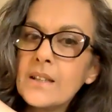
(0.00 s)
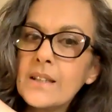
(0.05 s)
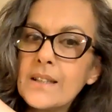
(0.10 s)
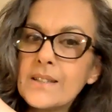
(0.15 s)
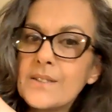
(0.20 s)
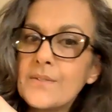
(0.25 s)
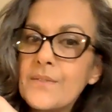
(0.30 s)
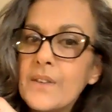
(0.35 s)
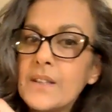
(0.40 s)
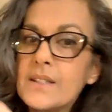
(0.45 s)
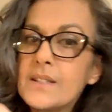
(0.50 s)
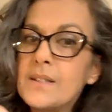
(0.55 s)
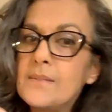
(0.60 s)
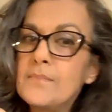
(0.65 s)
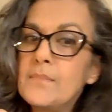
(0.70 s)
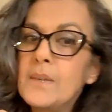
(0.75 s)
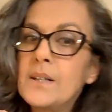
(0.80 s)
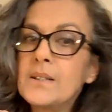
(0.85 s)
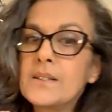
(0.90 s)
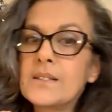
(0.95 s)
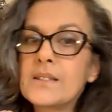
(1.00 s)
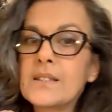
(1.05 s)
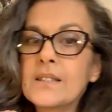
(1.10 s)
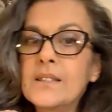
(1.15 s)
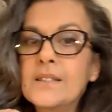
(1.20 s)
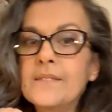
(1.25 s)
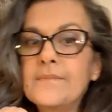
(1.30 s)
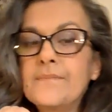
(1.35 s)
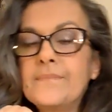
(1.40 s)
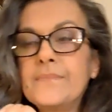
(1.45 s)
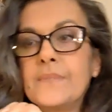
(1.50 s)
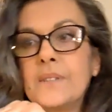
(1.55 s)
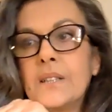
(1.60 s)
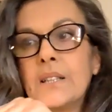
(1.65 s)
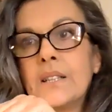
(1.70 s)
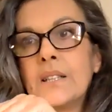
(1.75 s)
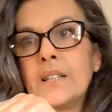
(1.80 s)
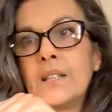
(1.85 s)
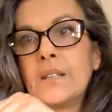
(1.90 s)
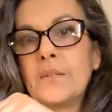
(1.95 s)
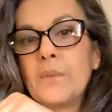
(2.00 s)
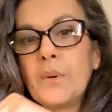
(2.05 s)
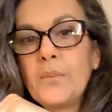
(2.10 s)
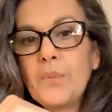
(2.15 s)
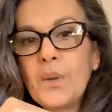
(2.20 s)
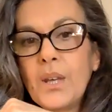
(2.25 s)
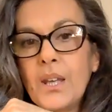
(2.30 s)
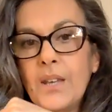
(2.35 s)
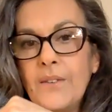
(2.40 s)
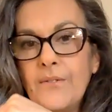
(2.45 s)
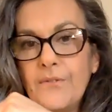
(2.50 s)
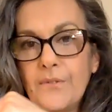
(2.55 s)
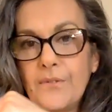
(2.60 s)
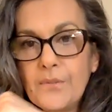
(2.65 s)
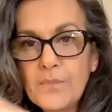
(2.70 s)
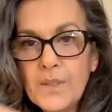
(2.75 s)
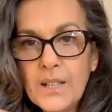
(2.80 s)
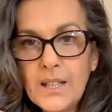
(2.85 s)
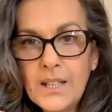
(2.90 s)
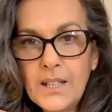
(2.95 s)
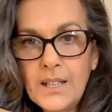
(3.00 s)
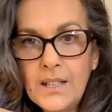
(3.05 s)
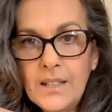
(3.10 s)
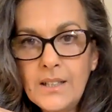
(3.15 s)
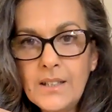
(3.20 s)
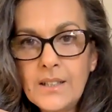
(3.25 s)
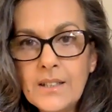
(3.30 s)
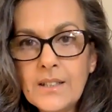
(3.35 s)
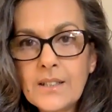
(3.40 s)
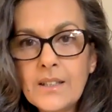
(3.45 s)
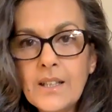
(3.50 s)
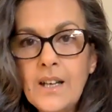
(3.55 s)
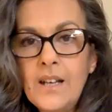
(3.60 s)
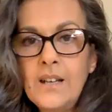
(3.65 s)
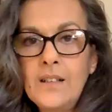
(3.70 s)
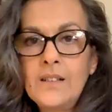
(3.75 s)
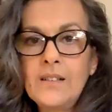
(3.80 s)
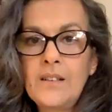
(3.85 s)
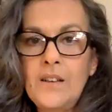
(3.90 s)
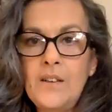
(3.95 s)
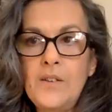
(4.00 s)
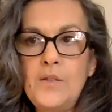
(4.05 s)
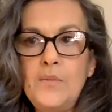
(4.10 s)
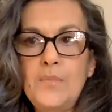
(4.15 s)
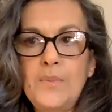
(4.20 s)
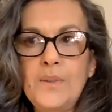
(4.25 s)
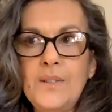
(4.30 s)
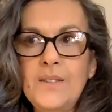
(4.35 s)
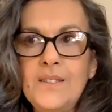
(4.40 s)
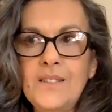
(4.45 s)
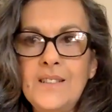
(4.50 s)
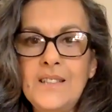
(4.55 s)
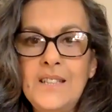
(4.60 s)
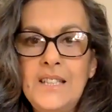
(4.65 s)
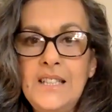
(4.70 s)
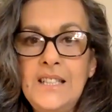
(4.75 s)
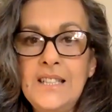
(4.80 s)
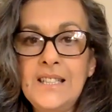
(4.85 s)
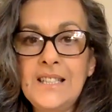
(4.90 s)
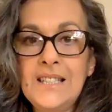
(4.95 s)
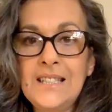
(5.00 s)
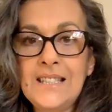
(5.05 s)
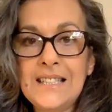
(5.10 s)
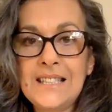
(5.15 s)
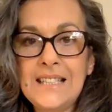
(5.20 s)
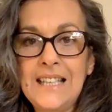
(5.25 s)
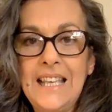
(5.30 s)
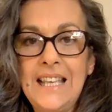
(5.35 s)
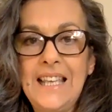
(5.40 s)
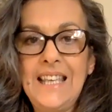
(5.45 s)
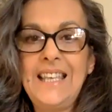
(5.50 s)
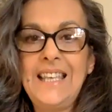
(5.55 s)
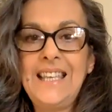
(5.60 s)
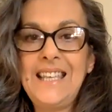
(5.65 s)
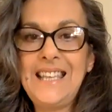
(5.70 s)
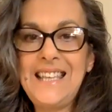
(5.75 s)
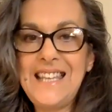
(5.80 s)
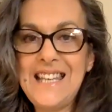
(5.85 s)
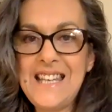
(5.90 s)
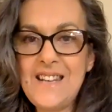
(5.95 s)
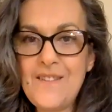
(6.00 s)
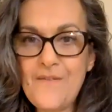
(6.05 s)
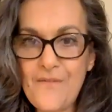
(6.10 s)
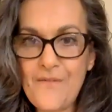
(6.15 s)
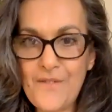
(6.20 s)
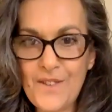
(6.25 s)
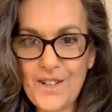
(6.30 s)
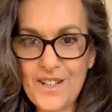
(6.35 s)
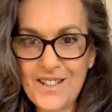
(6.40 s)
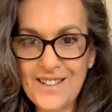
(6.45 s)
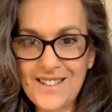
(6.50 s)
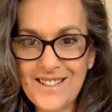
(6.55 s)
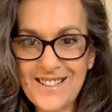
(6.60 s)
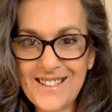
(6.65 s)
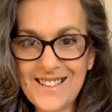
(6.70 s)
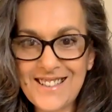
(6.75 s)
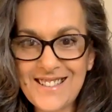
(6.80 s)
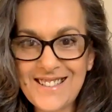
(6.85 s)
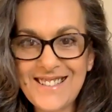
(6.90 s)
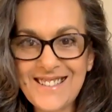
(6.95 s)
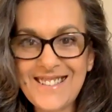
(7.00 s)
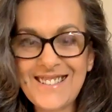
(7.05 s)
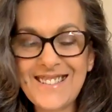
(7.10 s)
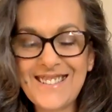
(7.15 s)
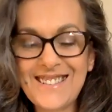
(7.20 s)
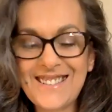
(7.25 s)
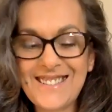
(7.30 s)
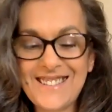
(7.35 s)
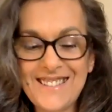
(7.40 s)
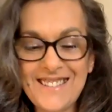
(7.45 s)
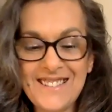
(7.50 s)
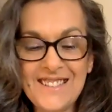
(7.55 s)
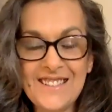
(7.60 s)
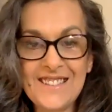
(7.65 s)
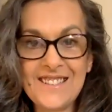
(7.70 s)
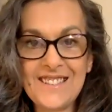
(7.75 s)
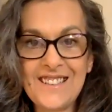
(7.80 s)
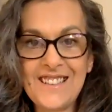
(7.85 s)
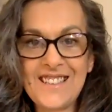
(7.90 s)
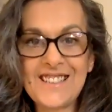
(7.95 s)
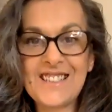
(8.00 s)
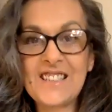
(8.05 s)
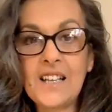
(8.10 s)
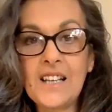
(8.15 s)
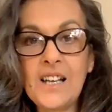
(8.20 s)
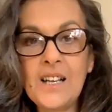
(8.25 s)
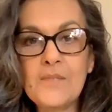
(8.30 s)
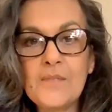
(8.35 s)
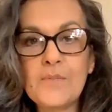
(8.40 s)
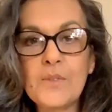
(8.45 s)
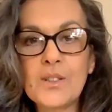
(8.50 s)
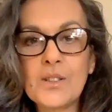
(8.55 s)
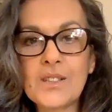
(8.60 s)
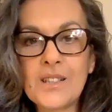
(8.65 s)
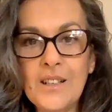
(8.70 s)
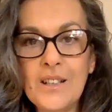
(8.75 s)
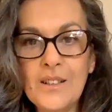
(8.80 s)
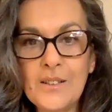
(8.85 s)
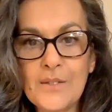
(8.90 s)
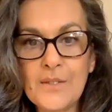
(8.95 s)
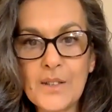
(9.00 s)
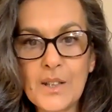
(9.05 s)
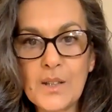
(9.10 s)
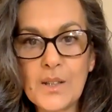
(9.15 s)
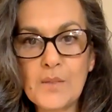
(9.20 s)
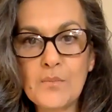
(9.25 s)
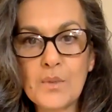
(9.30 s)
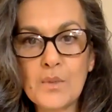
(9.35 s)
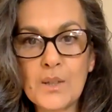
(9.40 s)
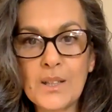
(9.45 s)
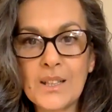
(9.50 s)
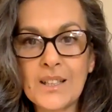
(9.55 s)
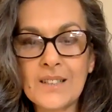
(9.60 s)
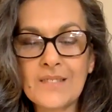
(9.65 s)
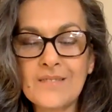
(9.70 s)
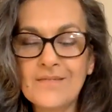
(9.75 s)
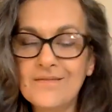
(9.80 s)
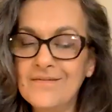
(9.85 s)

that's victim martyr. When we give from the heart opens and it is infinite as to how much love it can bring.